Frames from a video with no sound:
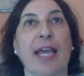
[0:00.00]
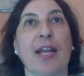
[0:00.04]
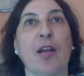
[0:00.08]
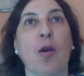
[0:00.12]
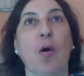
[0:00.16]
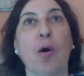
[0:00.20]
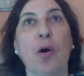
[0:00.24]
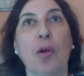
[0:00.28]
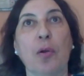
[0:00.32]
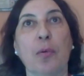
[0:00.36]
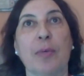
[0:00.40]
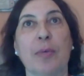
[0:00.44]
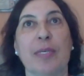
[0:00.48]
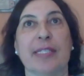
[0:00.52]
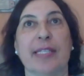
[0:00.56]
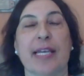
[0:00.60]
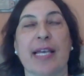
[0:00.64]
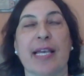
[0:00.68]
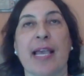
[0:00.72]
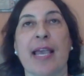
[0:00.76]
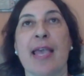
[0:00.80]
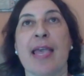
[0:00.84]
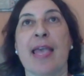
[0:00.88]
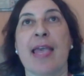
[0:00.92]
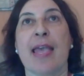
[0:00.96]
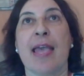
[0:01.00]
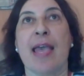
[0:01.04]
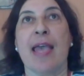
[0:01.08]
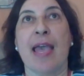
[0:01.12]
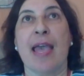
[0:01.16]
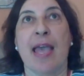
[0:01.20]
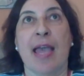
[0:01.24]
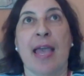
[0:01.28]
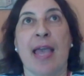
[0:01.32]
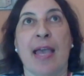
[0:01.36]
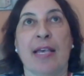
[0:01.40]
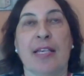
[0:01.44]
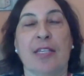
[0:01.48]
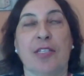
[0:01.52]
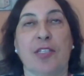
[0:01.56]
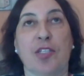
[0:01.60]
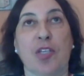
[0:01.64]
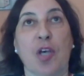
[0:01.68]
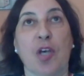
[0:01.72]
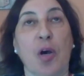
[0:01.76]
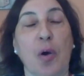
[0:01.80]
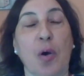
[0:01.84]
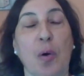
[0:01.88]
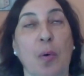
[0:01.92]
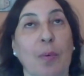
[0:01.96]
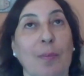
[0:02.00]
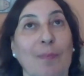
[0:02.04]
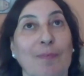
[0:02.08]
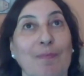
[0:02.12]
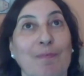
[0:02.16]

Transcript: And always, like, so